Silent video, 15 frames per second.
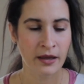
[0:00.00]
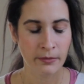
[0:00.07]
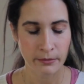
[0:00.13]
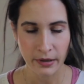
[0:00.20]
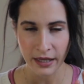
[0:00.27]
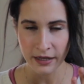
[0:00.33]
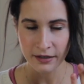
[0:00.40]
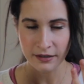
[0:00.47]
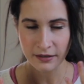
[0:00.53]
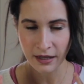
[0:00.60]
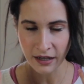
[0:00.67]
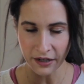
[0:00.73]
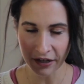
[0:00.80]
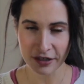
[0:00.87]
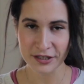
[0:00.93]
But
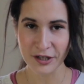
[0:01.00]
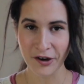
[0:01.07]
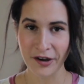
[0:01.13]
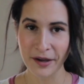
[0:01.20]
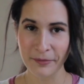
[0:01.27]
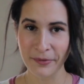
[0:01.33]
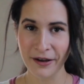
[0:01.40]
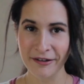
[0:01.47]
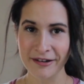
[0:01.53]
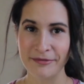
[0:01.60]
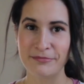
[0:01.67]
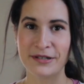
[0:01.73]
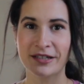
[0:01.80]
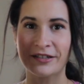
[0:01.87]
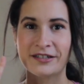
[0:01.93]
I'm gonna talk about it,
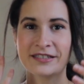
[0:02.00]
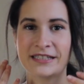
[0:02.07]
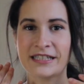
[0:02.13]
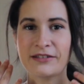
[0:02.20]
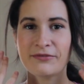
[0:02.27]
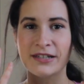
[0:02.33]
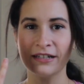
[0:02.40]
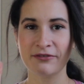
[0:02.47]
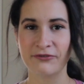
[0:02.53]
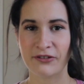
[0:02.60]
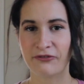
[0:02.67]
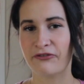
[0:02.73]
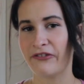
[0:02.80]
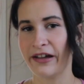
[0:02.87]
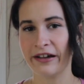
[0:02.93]
because even if
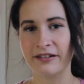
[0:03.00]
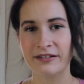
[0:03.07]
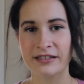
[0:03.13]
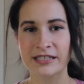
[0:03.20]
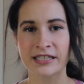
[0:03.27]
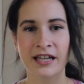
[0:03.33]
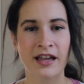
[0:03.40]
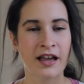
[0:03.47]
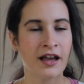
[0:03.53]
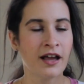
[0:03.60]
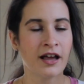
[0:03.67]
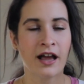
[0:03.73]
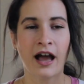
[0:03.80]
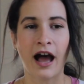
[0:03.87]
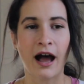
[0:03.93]
it fails,
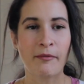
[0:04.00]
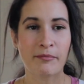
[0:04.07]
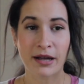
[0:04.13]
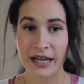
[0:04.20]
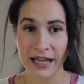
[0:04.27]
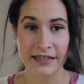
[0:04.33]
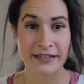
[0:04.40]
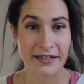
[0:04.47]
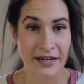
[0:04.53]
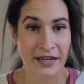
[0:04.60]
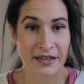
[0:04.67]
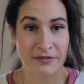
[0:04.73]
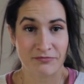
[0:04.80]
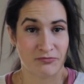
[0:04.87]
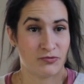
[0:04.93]
I'm glad that
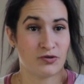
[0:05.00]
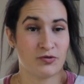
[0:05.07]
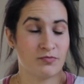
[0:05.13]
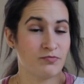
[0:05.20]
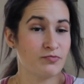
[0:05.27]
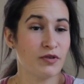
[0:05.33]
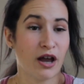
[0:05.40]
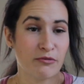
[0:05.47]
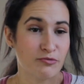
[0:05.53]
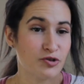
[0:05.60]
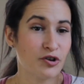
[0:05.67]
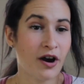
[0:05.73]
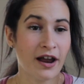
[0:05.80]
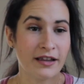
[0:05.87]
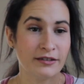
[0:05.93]
I'm
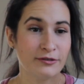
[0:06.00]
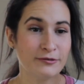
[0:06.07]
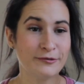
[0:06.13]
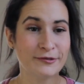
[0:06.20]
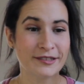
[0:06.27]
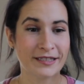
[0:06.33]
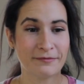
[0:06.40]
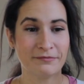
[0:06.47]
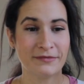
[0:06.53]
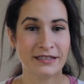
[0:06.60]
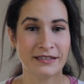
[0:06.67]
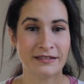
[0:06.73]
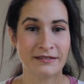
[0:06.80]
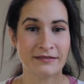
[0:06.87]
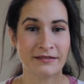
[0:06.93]
trying to do
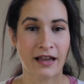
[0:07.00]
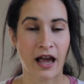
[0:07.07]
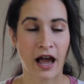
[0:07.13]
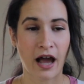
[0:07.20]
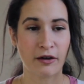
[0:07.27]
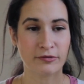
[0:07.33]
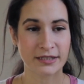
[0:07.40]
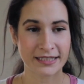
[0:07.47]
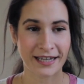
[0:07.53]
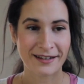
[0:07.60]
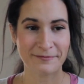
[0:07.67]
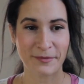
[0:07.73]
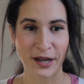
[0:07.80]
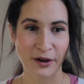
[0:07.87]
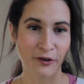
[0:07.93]
something
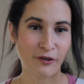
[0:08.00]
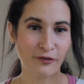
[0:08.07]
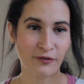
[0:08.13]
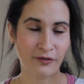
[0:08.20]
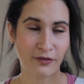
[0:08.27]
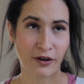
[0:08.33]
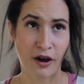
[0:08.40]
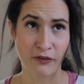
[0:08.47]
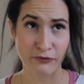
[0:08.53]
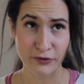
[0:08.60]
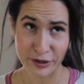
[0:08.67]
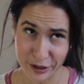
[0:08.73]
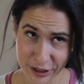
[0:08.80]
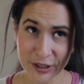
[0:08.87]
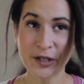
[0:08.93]
outside my
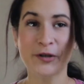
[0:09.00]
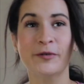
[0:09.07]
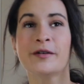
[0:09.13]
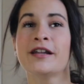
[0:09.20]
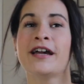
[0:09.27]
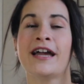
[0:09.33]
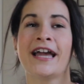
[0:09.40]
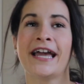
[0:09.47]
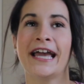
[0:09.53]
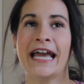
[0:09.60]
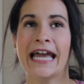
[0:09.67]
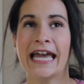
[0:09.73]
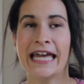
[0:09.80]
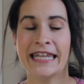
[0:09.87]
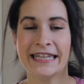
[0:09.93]
comfort zone,
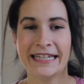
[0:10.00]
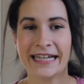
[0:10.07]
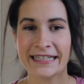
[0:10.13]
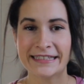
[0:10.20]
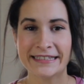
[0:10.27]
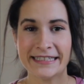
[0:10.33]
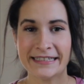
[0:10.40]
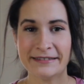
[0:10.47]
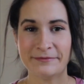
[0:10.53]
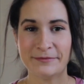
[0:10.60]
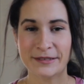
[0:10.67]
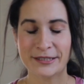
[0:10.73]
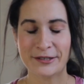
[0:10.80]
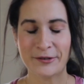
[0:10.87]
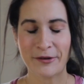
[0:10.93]
and that's it.
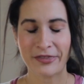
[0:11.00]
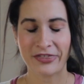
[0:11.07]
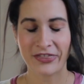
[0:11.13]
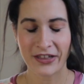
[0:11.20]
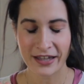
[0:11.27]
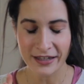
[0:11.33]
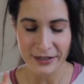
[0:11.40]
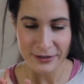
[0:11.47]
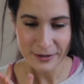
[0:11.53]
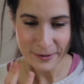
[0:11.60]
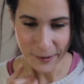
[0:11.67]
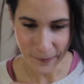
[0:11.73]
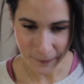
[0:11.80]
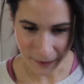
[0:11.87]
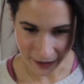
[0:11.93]
So thank you
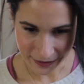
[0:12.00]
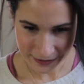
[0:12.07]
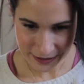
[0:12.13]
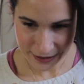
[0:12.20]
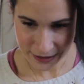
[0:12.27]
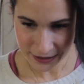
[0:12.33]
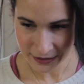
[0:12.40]
so much.